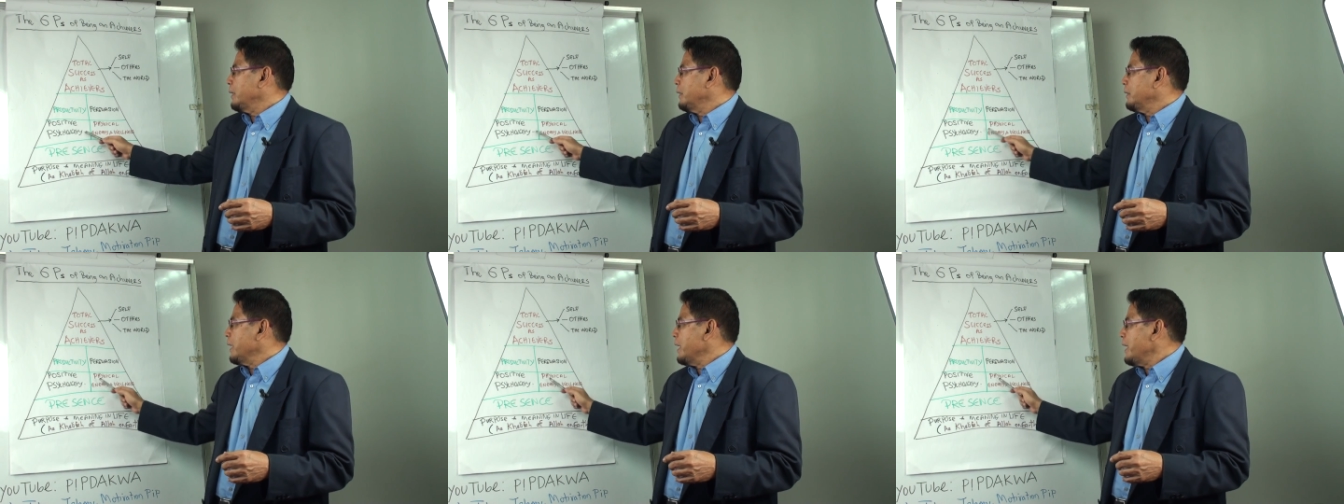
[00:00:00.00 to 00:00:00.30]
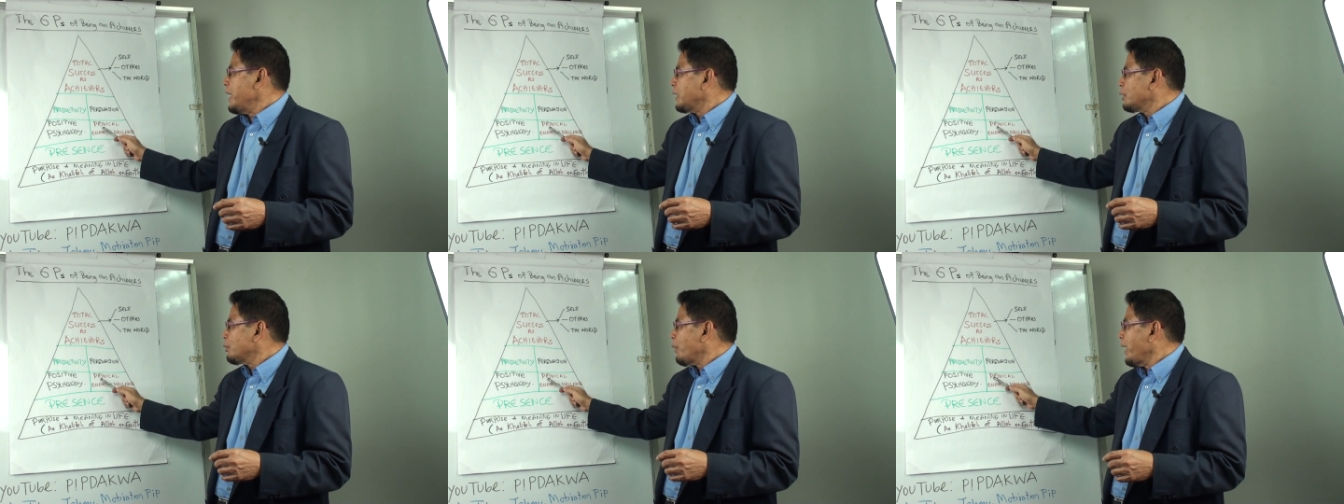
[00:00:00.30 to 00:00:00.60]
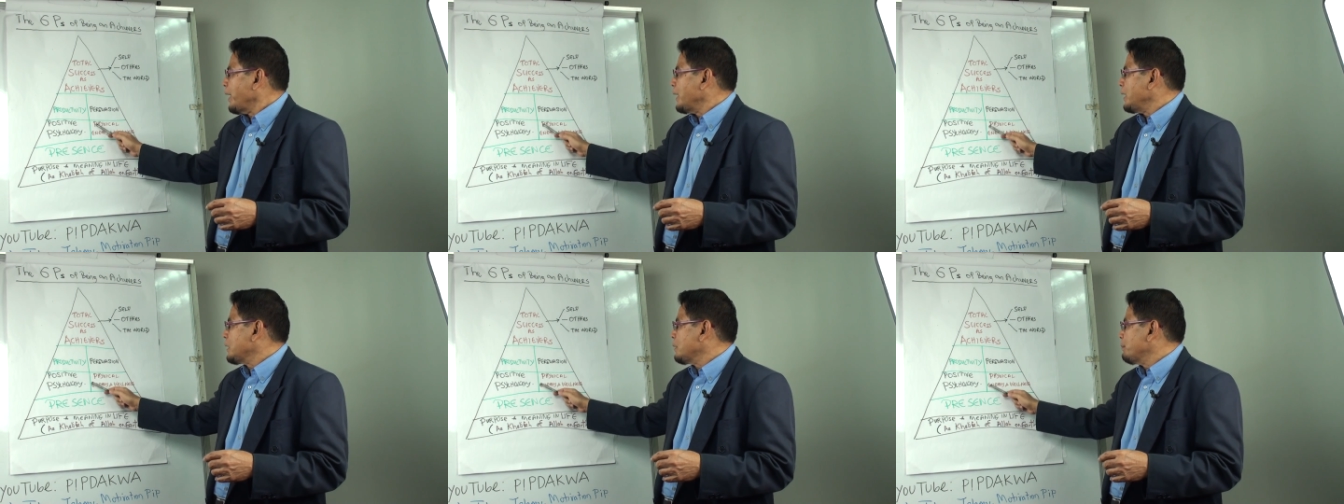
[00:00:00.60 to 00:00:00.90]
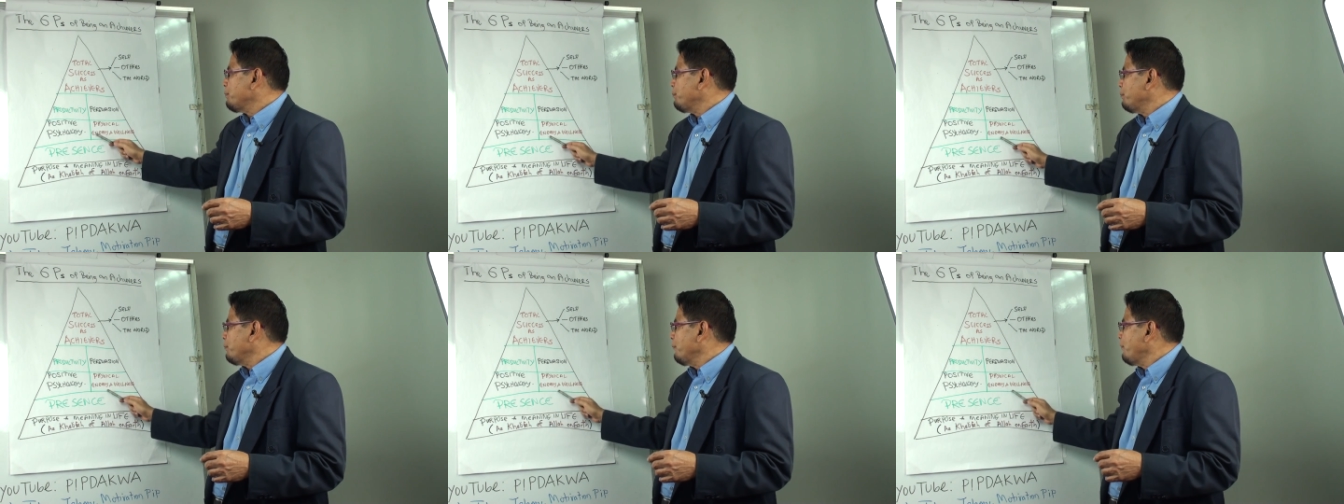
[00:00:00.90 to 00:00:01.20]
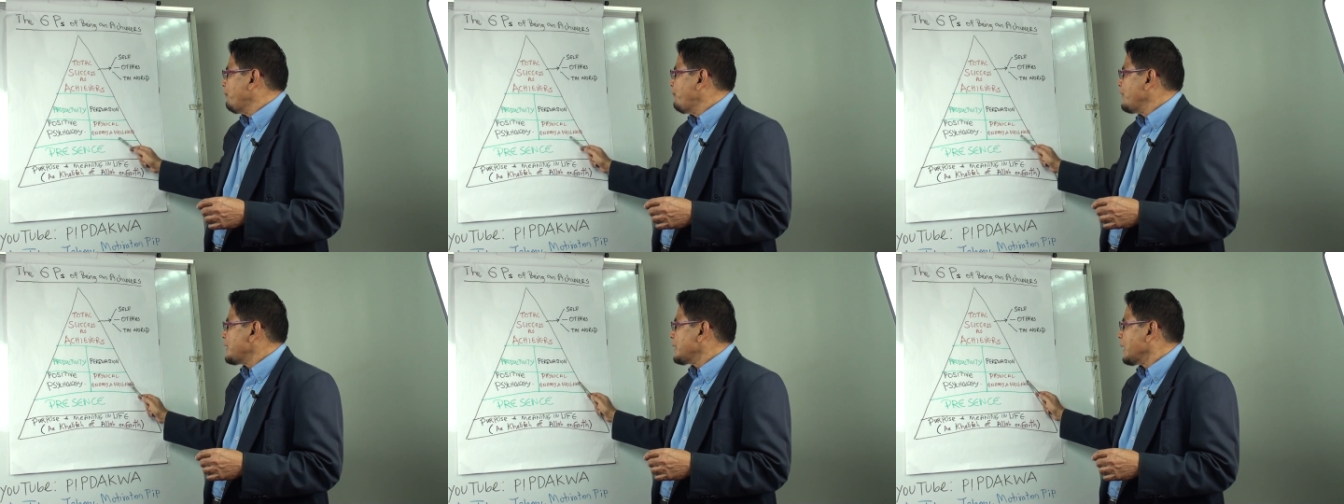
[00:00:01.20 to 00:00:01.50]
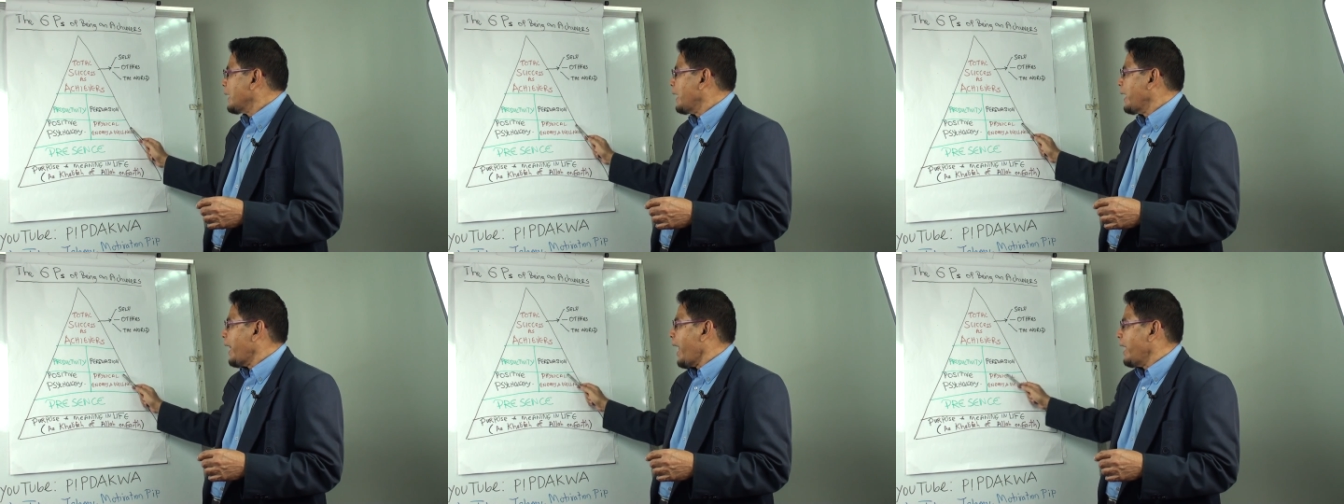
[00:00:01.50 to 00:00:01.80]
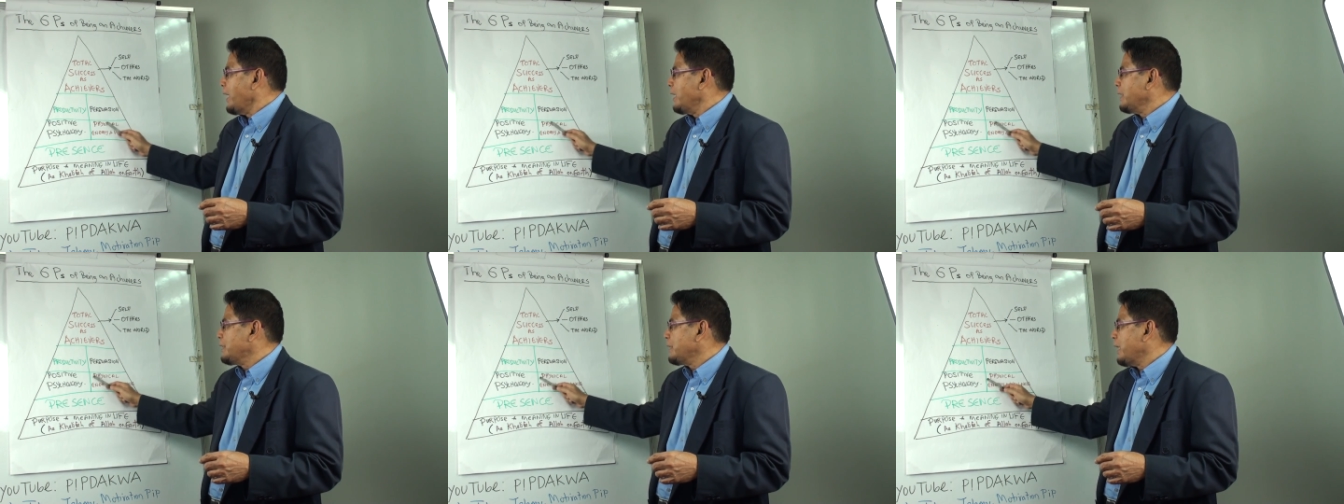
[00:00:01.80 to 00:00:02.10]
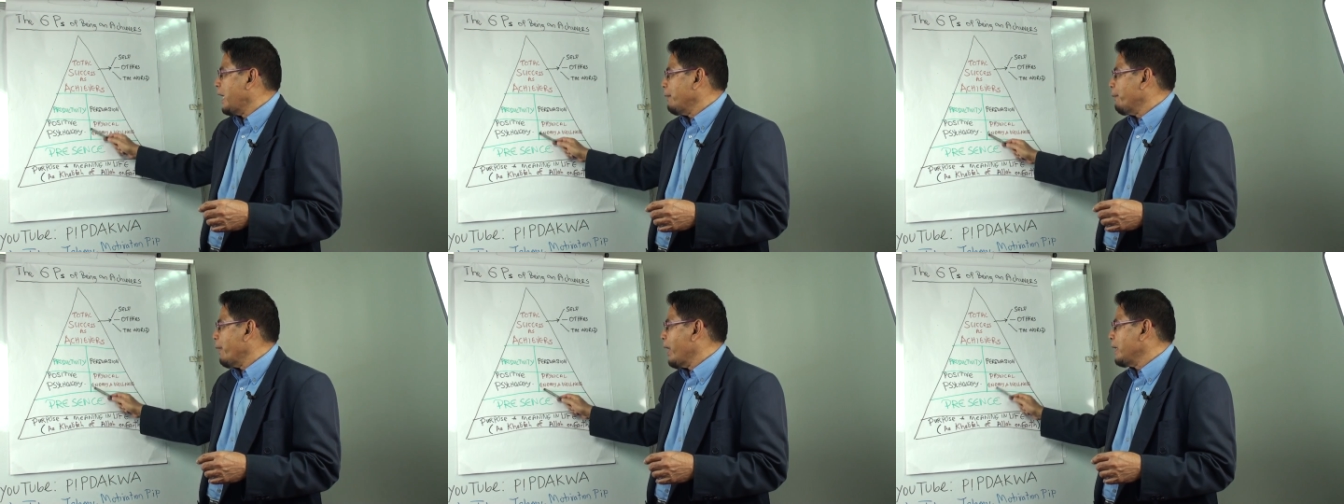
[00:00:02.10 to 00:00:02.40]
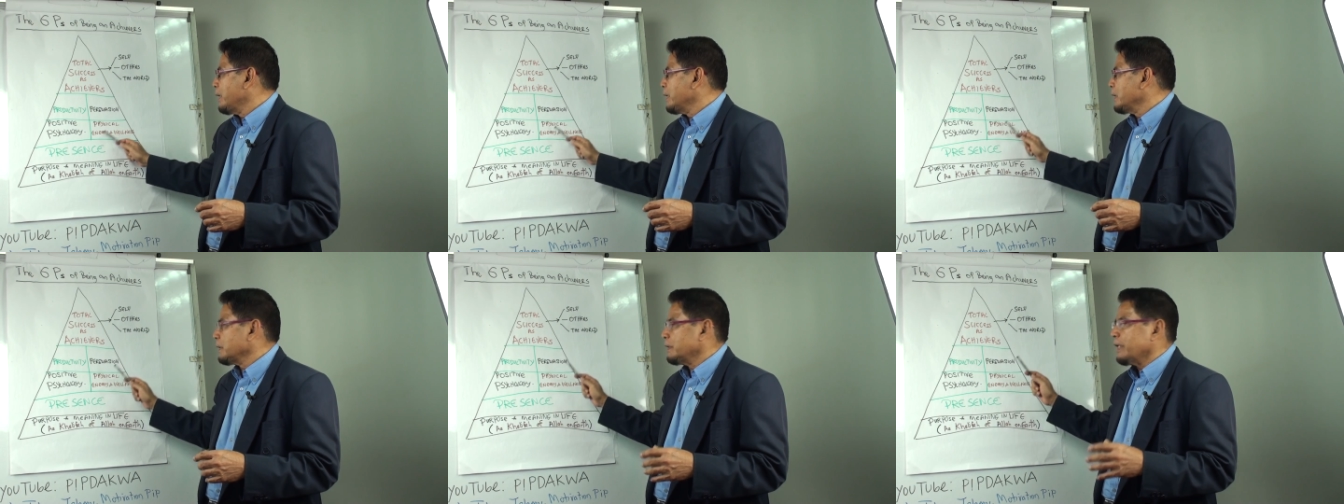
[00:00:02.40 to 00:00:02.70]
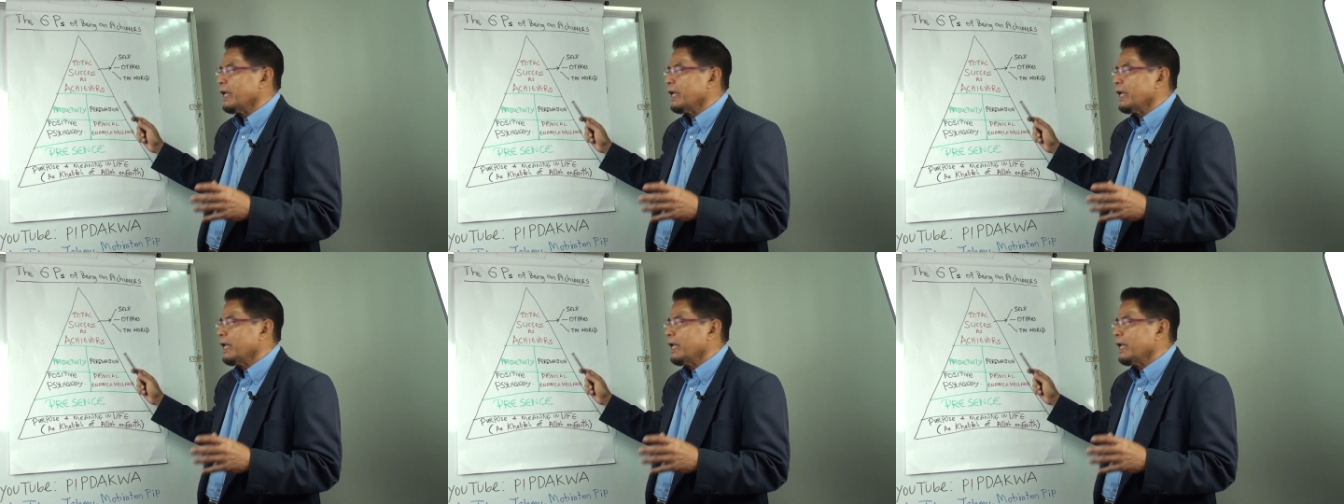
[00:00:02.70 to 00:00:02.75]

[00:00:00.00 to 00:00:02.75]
The next one is physical energy and wellness.